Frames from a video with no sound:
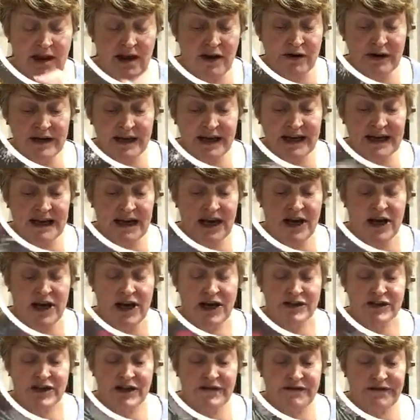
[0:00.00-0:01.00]
Okay,
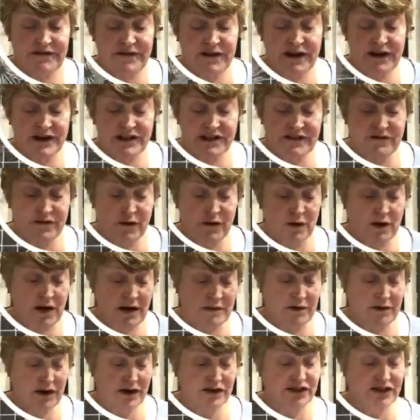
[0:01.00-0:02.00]
so first of all,
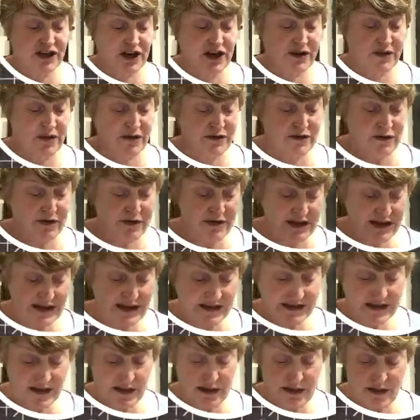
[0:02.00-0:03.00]
I'm going to go through
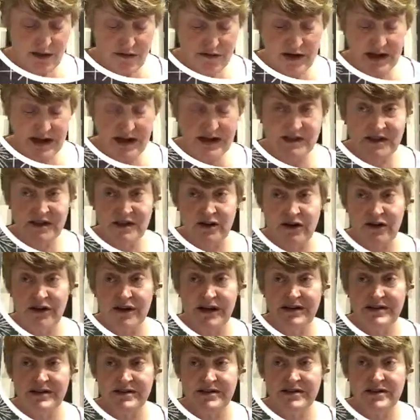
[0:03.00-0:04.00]
these 3
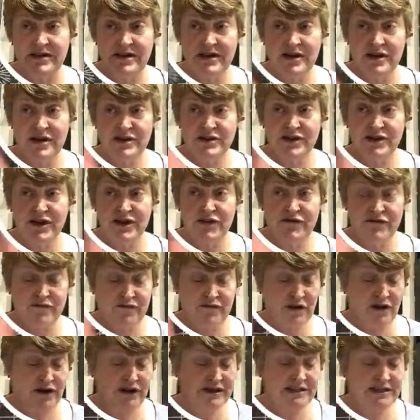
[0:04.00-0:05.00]
sides. So
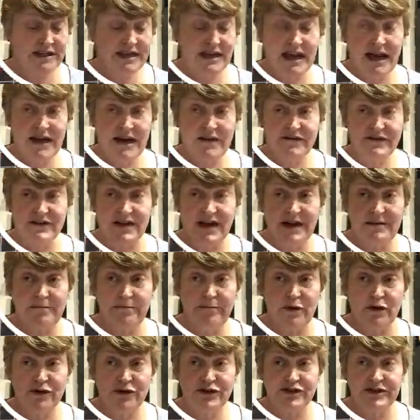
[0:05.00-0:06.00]
right, left
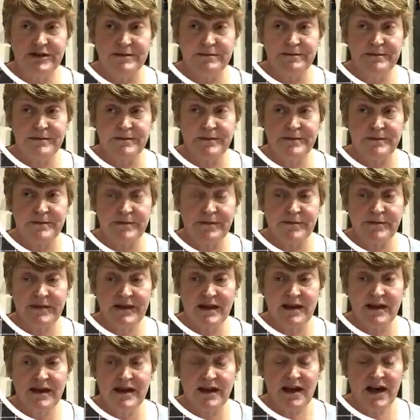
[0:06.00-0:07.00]
and bottom
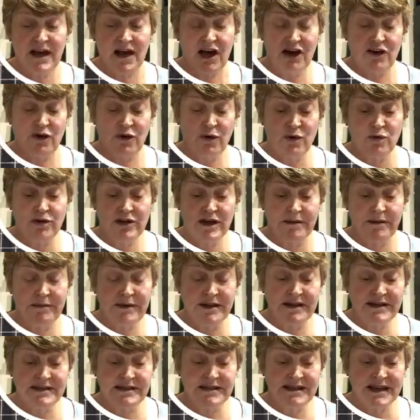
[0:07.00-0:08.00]
are all going to
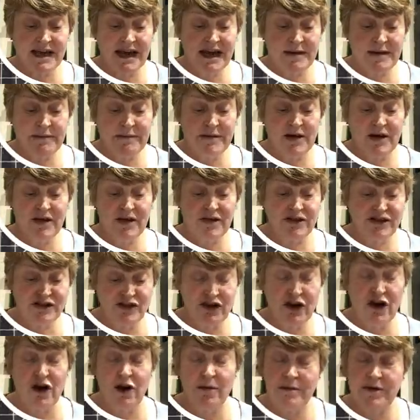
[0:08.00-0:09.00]
be the same. The
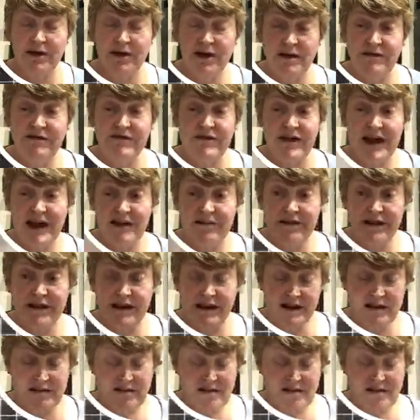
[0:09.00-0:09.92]
top can vary.